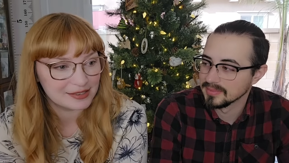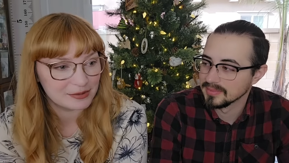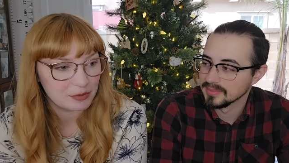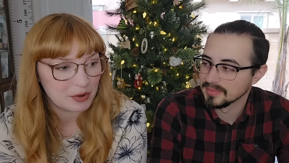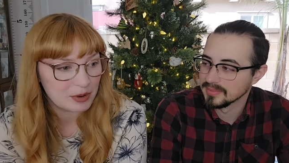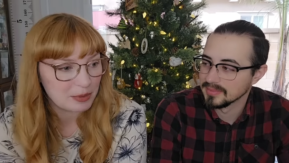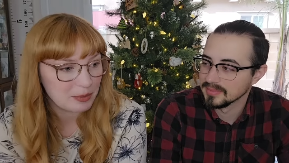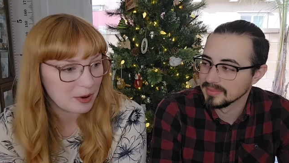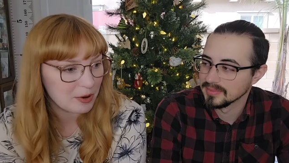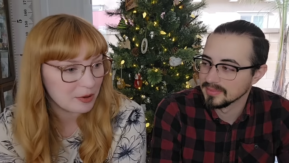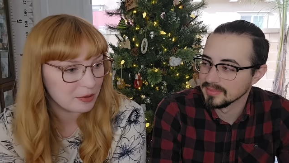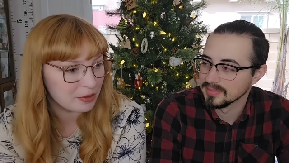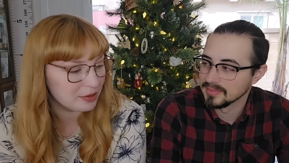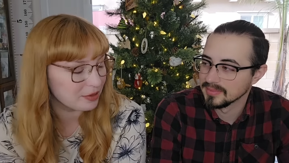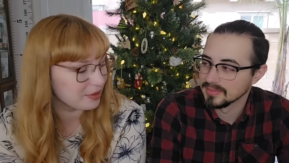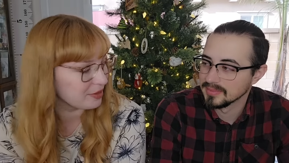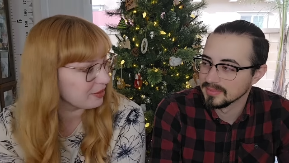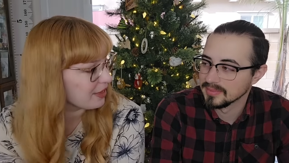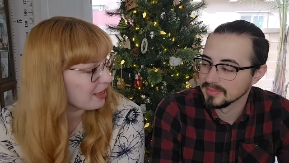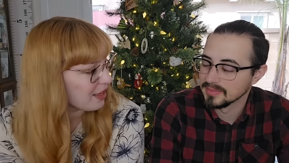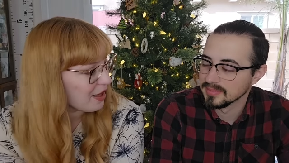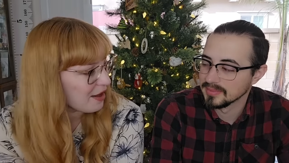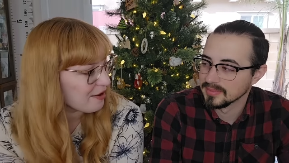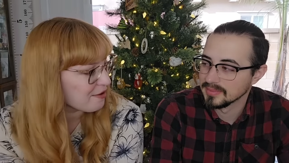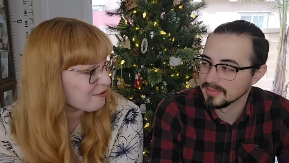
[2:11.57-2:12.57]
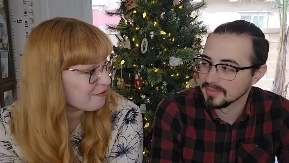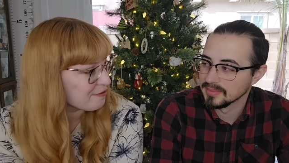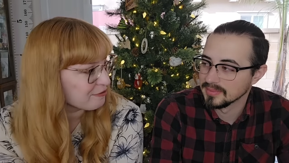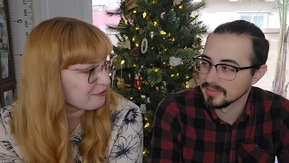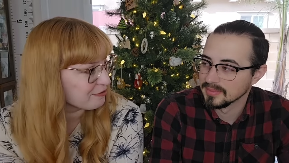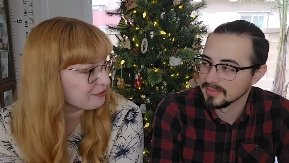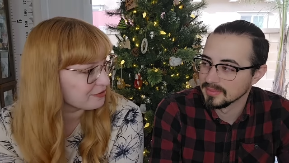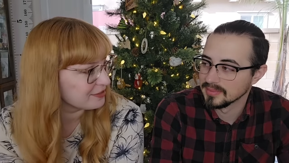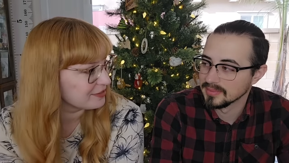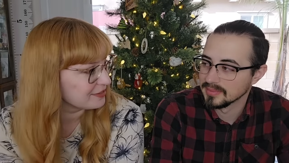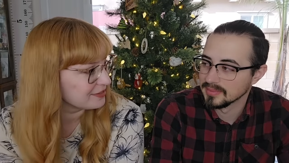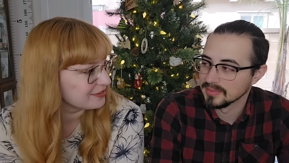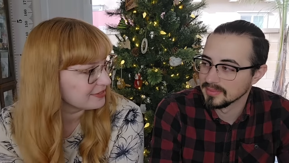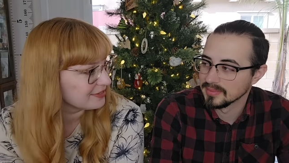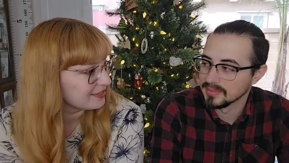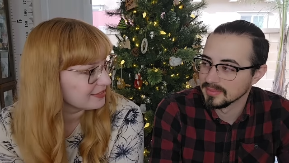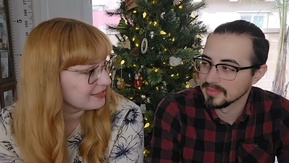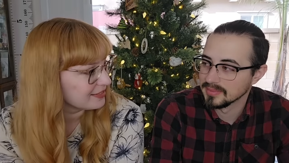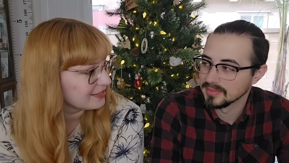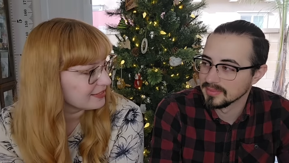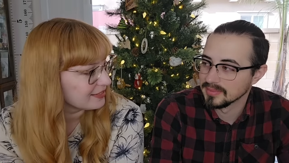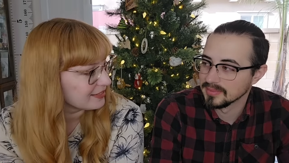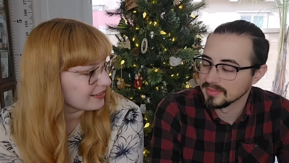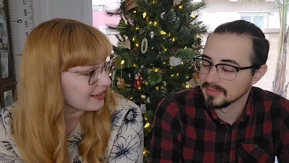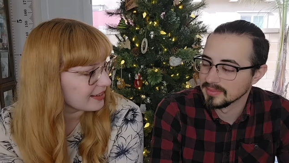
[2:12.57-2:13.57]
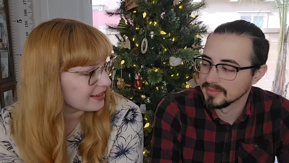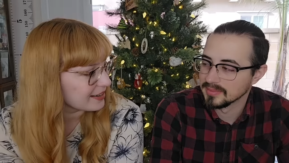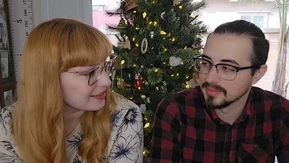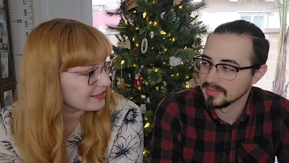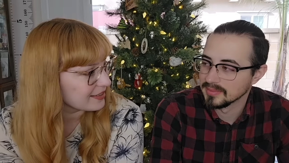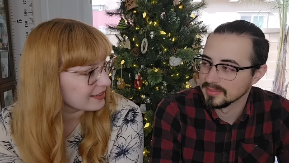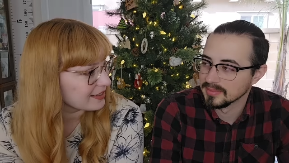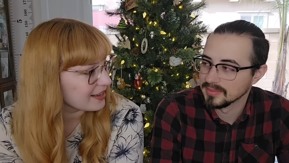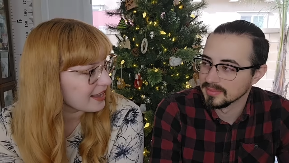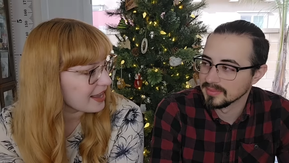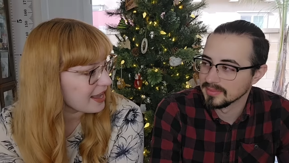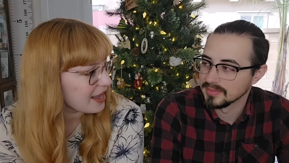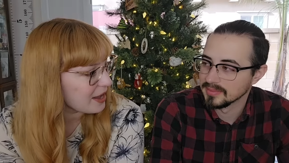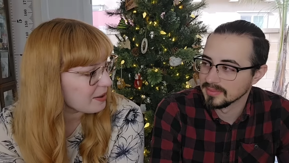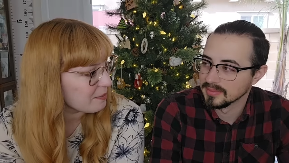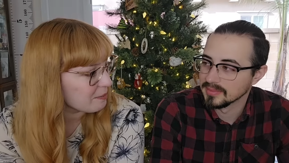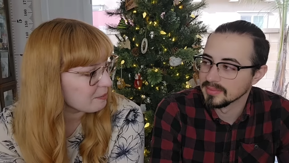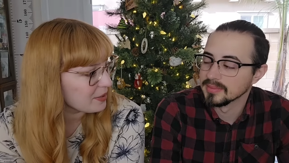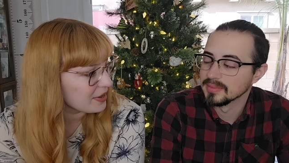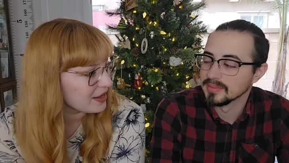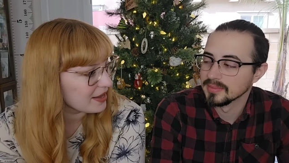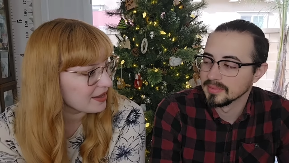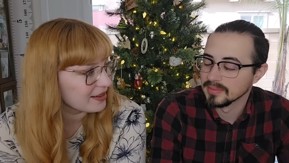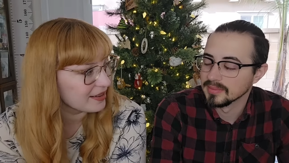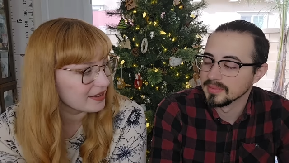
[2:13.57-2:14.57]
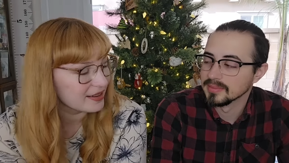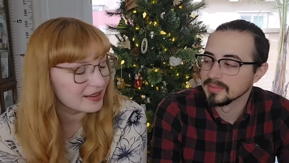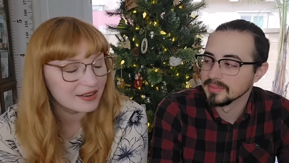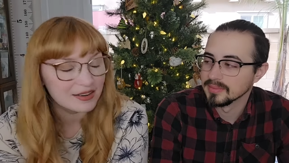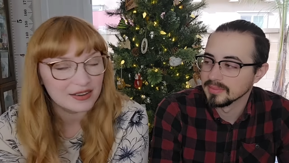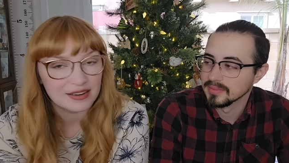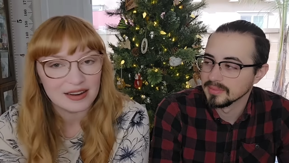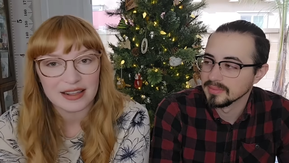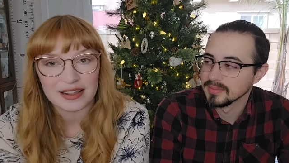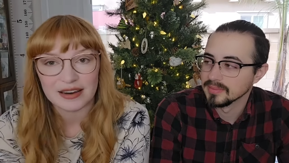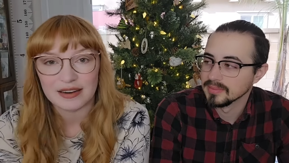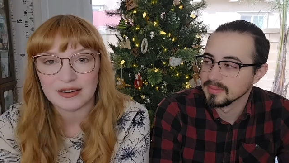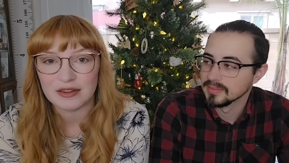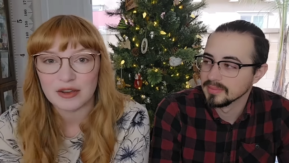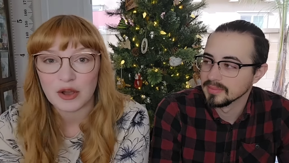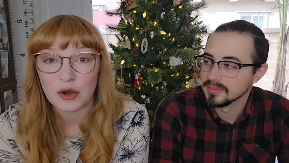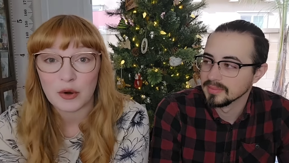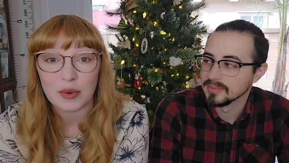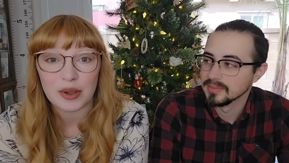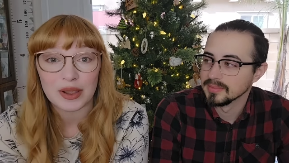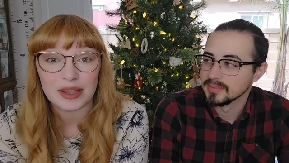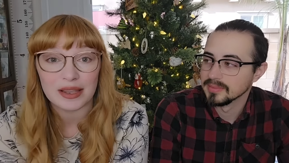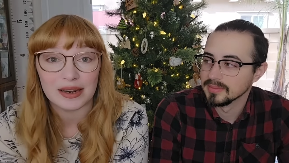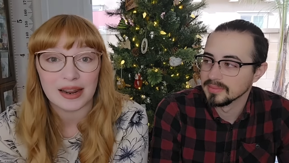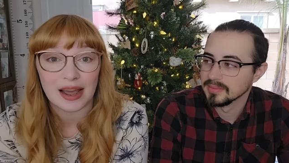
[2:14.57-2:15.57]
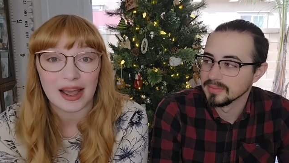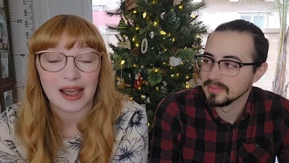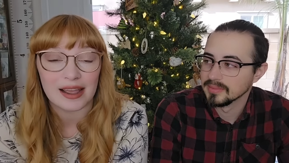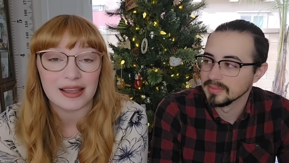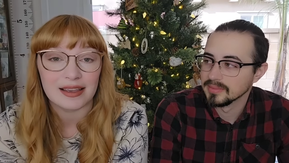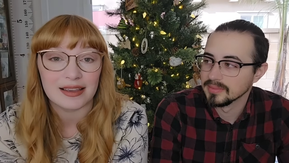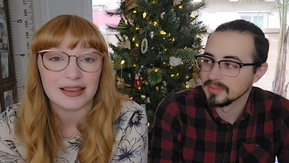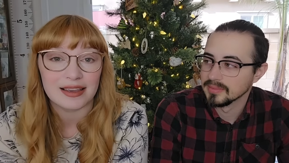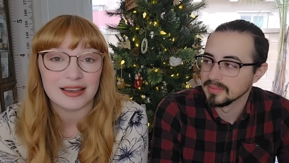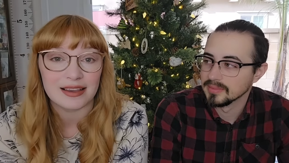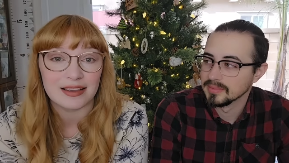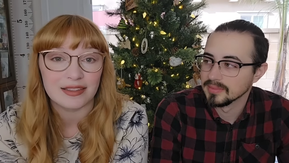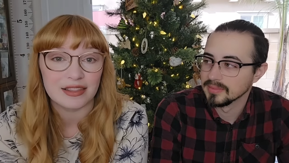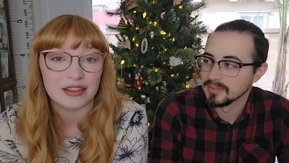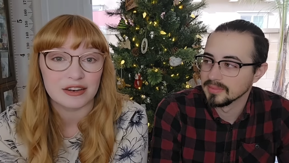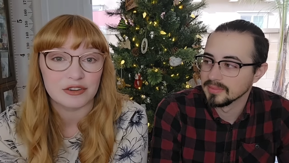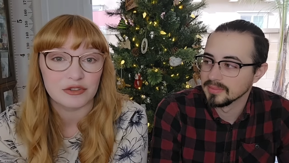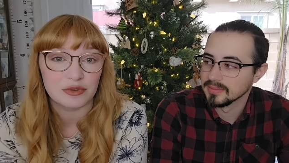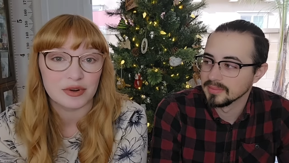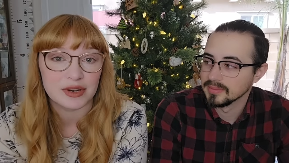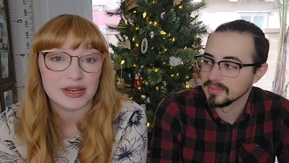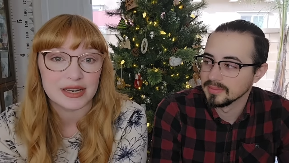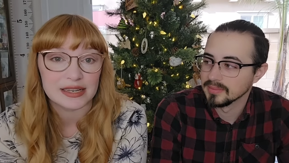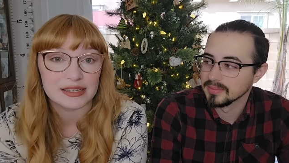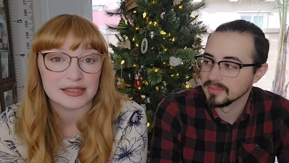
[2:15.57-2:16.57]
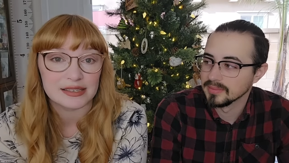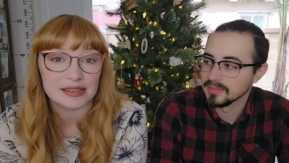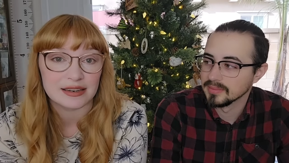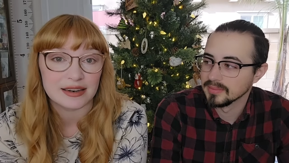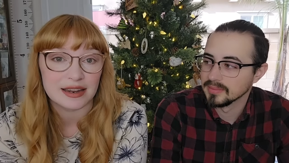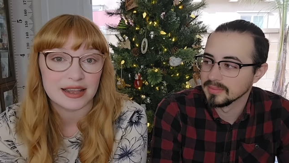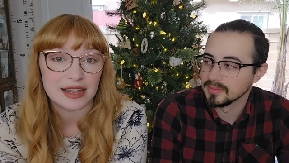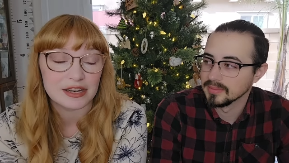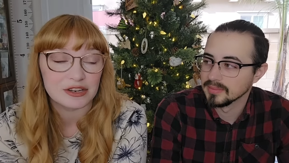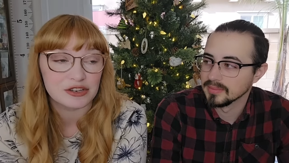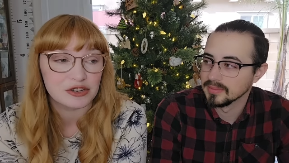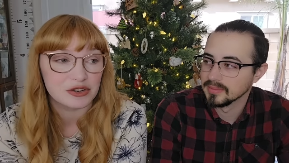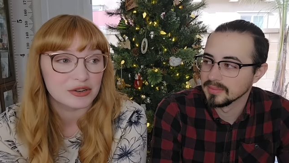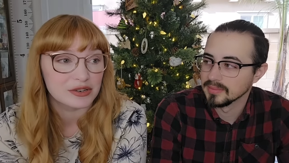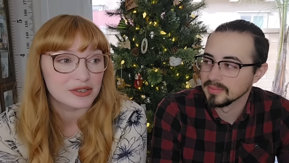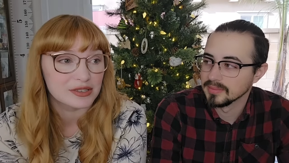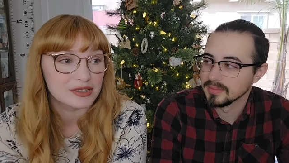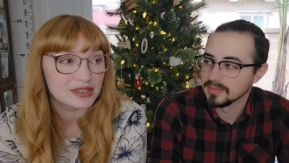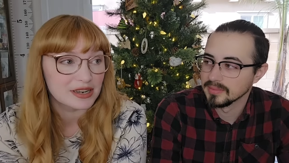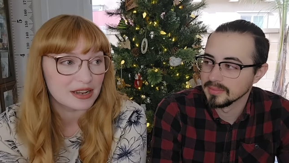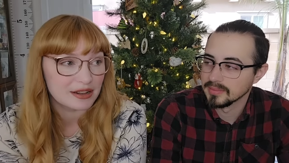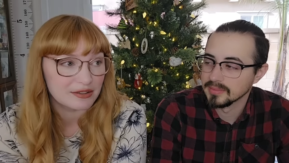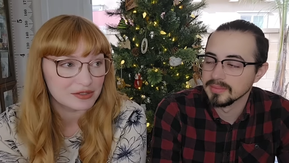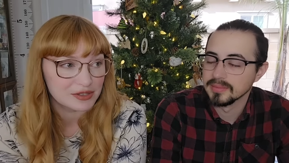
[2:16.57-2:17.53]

Speaker 1: We both love like the camping and, and going and hiking in the trees and nature and stuff.